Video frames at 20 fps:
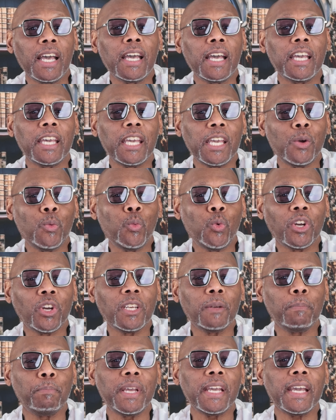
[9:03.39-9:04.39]
he
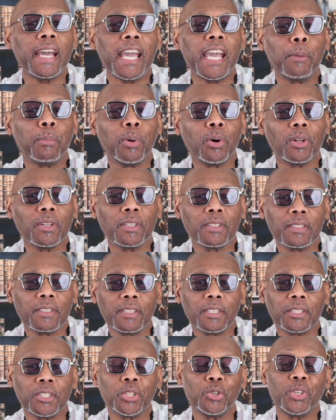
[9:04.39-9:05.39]
wouldn't be able
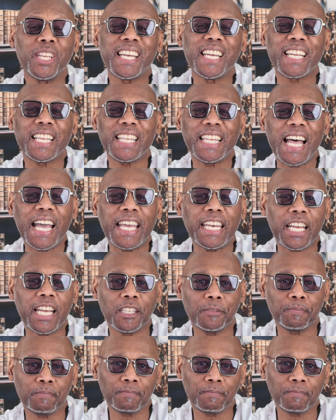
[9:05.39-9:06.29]
to decline it.